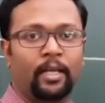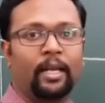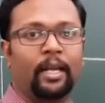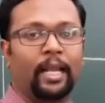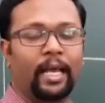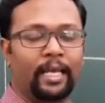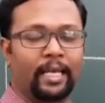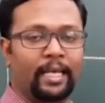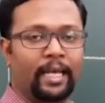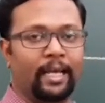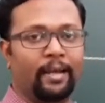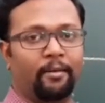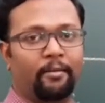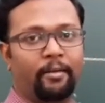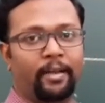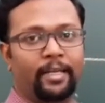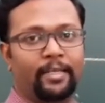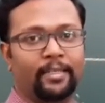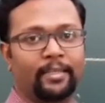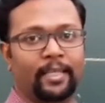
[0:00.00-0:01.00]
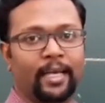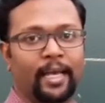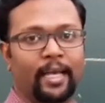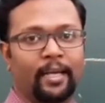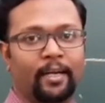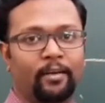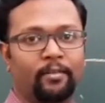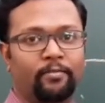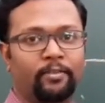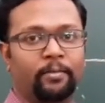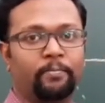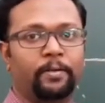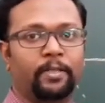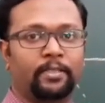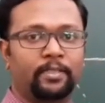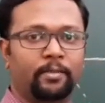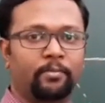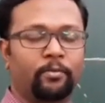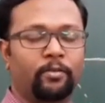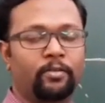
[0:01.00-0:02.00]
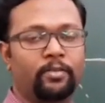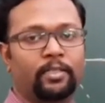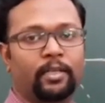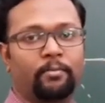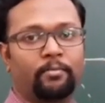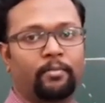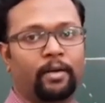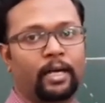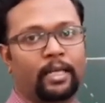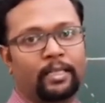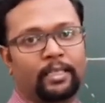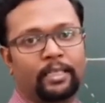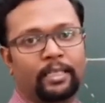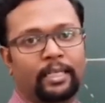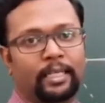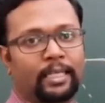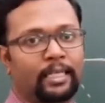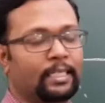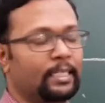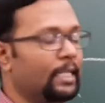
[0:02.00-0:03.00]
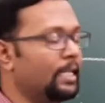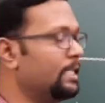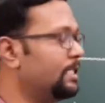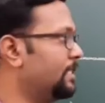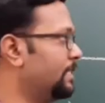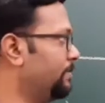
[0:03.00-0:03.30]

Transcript: Like calculating the angle of the prism or some other details,